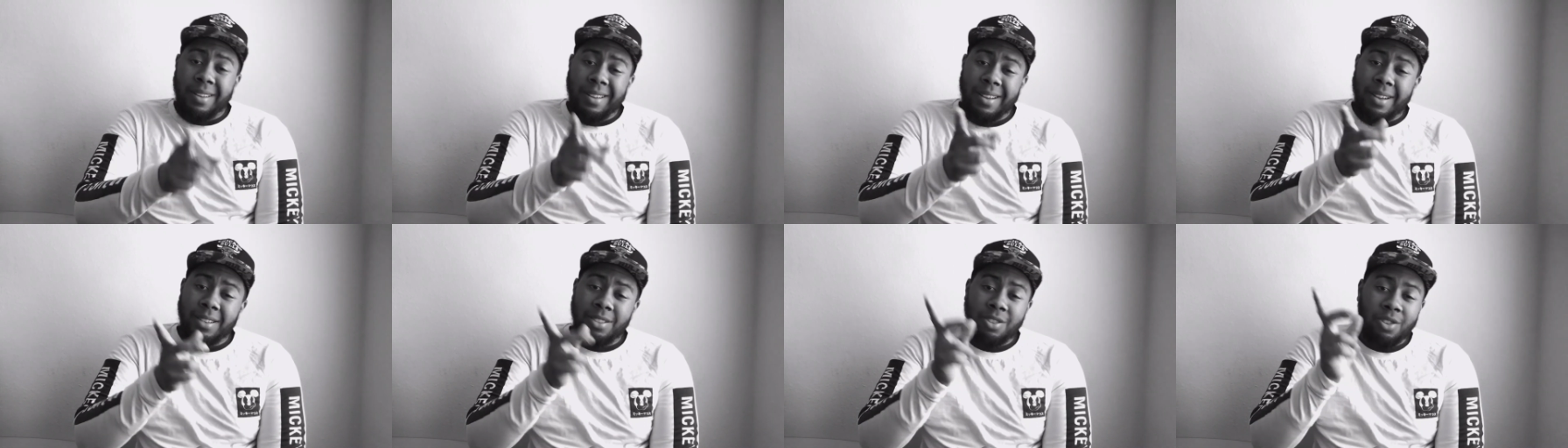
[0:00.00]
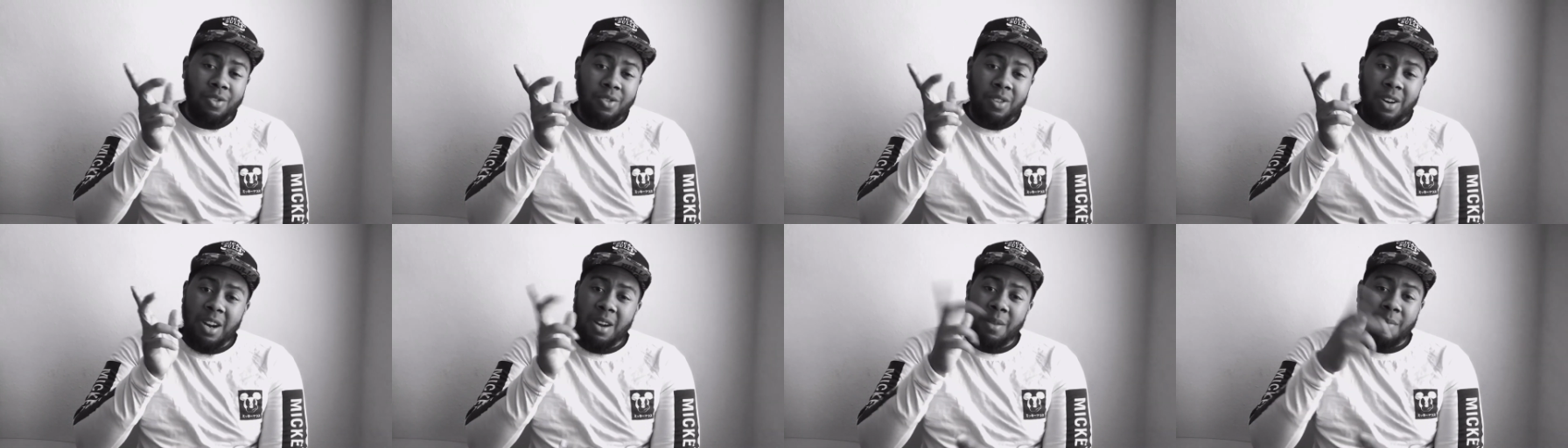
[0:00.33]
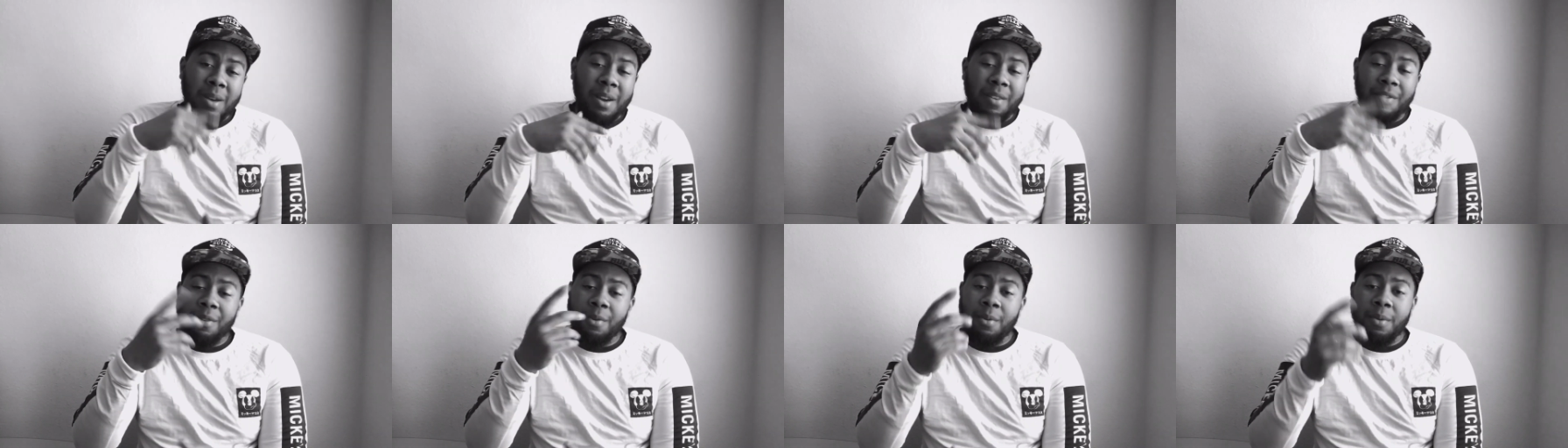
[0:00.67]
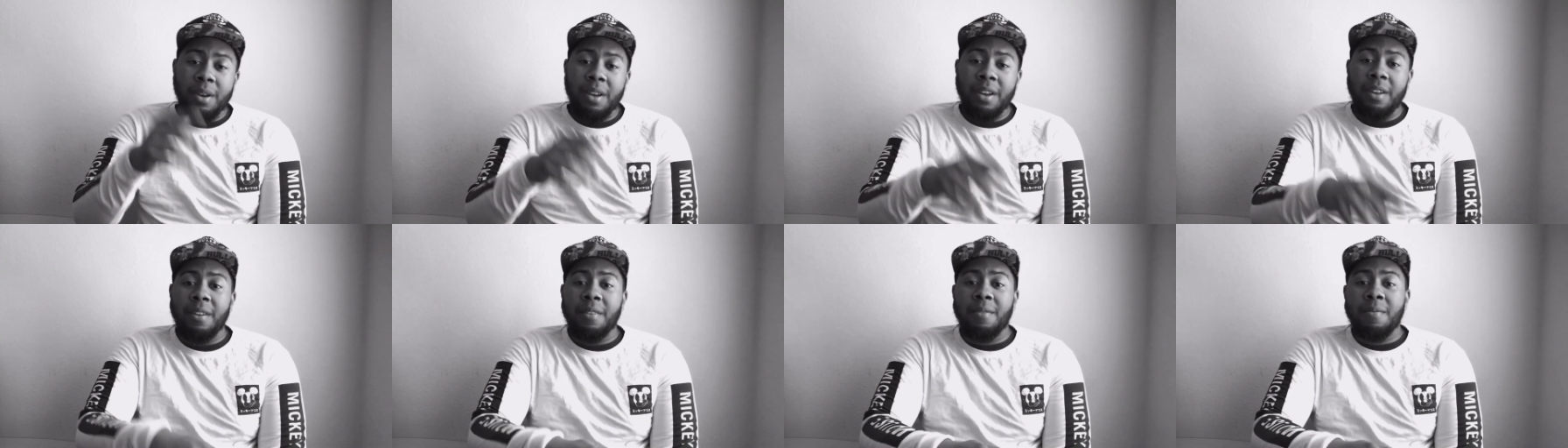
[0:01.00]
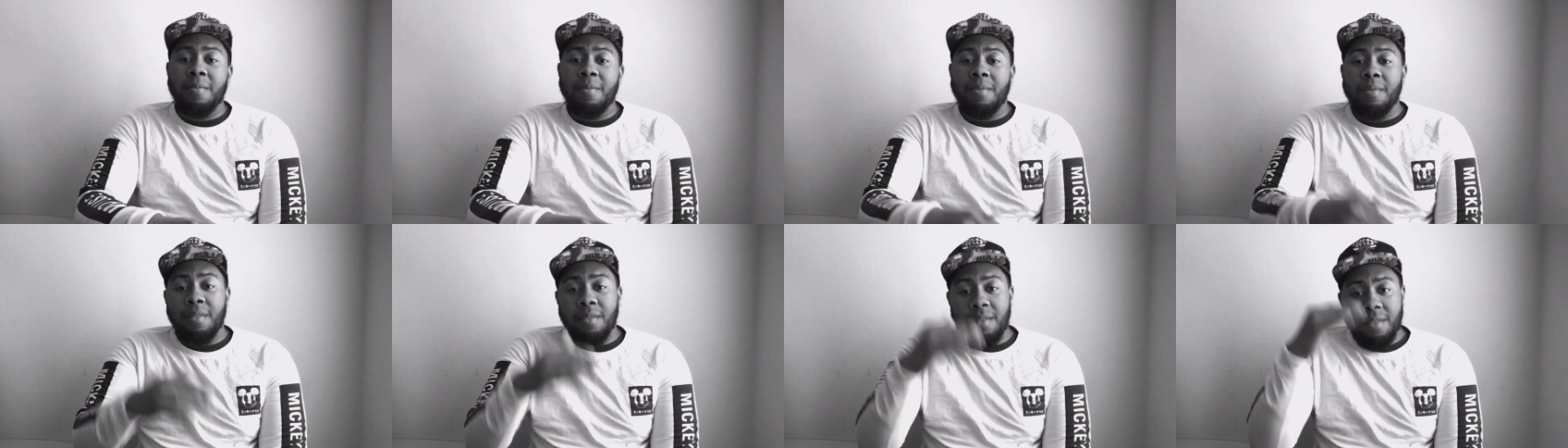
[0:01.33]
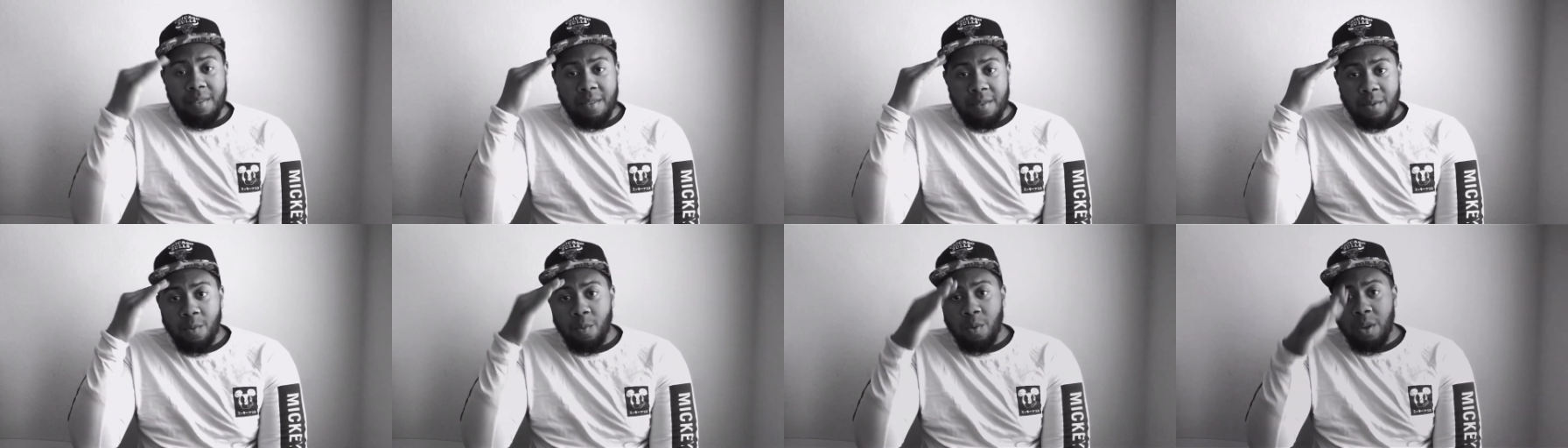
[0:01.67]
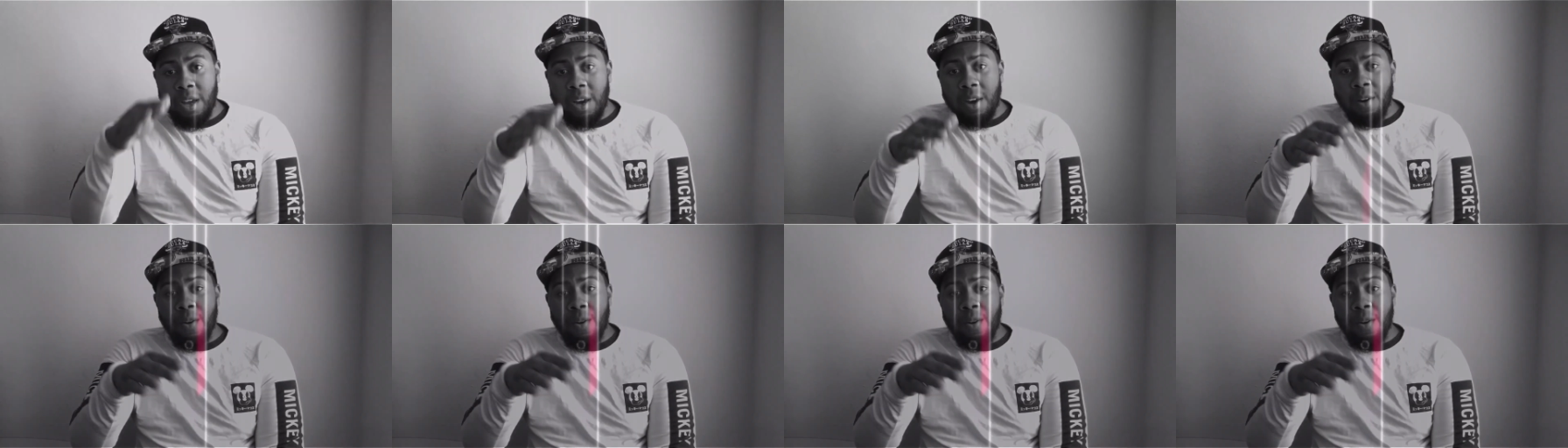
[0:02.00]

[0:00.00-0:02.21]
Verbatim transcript: Instagram, everywhere. We